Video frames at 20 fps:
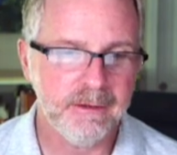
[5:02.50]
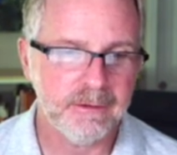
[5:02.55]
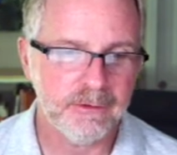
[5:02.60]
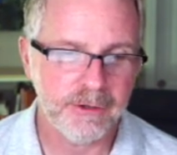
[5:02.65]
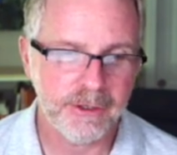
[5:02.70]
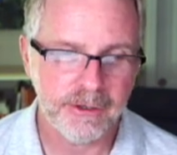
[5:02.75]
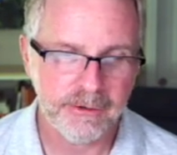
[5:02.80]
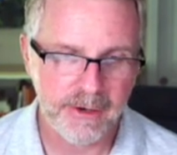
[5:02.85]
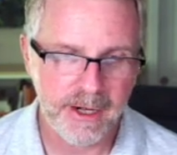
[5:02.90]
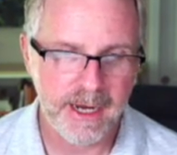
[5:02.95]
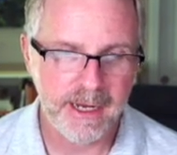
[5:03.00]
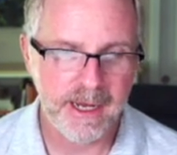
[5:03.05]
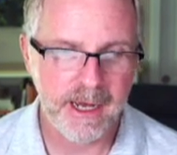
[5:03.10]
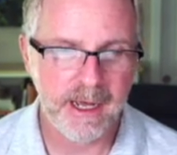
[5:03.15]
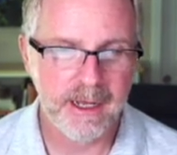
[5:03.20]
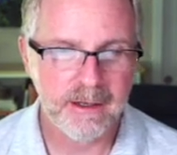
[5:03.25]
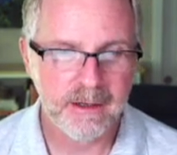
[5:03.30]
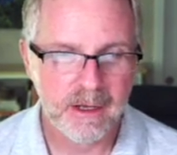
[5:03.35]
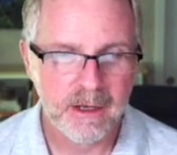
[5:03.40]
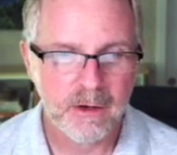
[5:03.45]
or your
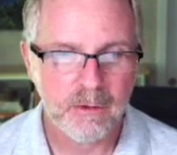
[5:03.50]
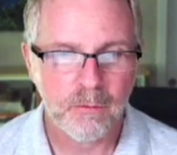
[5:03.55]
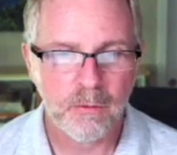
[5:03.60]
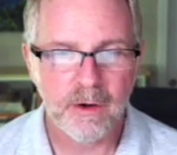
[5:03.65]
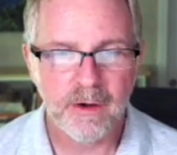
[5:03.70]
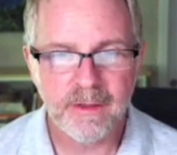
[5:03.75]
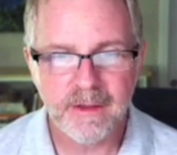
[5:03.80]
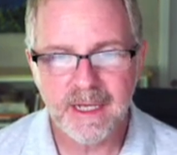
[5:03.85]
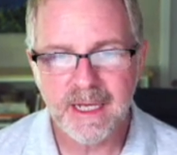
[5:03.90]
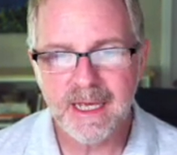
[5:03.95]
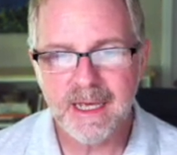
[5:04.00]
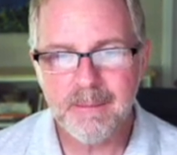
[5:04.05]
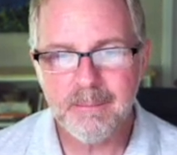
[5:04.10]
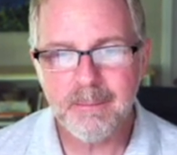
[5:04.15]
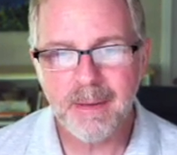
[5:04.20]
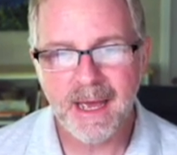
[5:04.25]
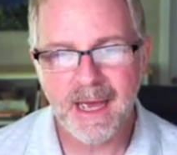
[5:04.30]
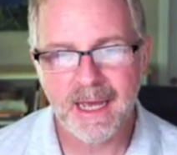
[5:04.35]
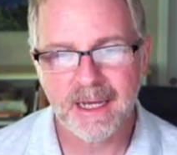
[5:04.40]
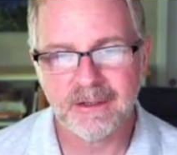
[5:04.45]
AI, what are the
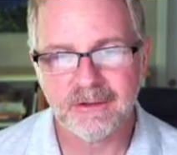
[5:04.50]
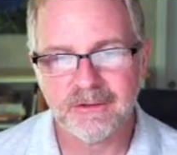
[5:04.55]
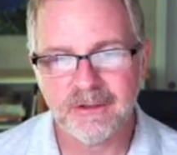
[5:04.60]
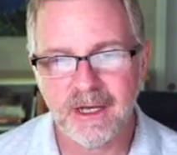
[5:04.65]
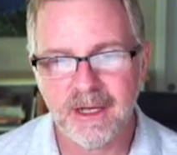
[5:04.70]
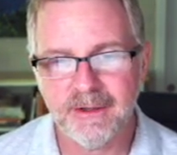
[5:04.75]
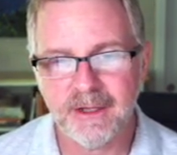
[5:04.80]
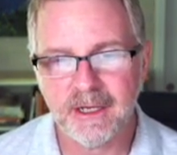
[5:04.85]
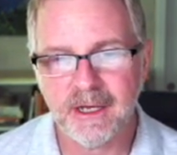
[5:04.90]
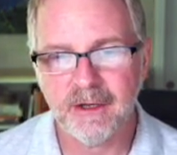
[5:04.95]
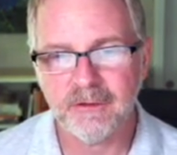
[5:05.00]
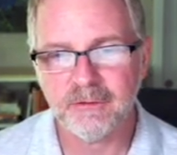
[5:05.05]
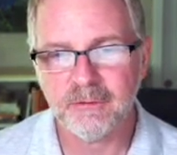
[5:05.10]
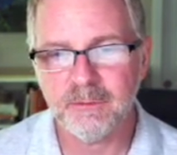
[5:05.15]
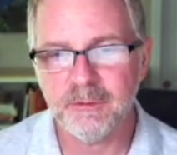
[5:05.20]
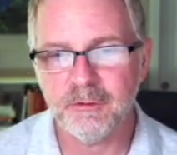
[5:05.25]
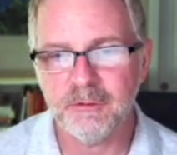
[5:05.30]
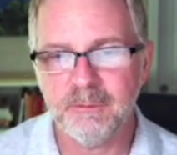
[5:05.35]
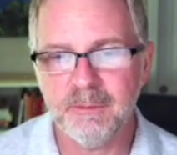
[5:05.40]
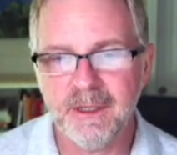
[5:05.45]
impacts on the
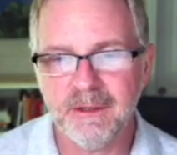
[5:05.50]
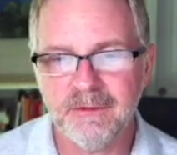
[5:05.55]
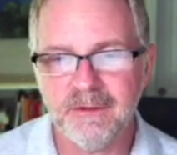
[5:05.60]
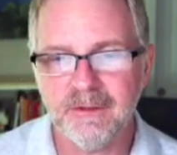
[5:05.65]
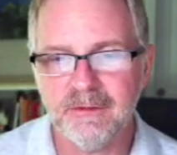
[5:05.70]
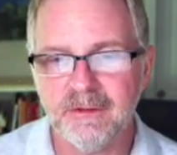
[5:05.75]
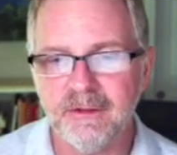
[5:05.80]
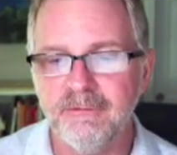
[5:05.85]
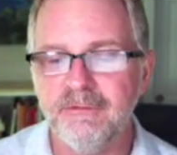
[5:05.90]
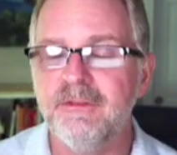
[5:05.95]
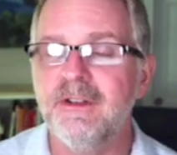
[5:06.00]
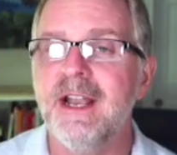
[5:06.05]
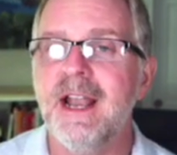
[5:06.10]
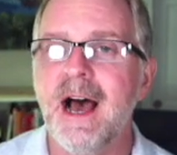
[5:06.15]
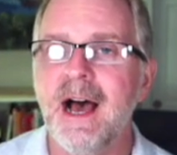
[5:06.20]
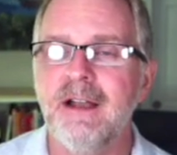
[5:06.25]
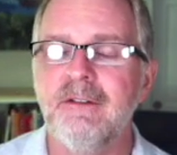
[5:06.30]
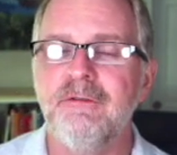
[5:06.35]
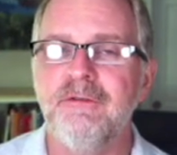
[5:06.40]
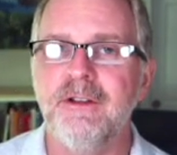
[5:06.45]
customer's business of
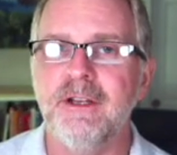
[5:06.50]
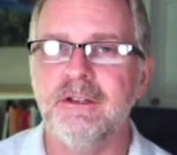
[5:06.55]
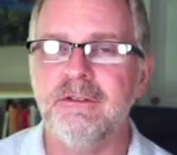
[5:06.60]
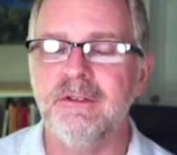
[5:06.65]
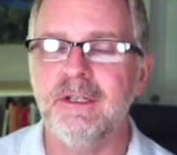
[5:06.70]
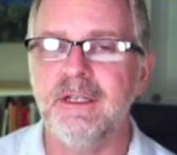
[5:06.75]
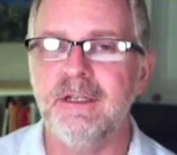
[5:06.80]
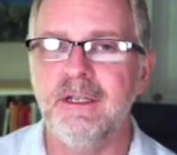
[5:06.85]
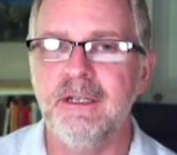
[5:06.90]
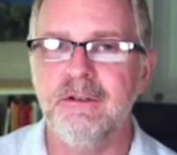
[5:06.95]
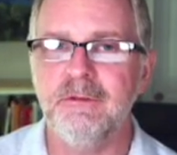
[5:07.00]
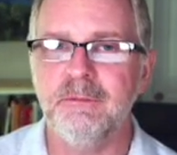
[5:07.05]
not fixing these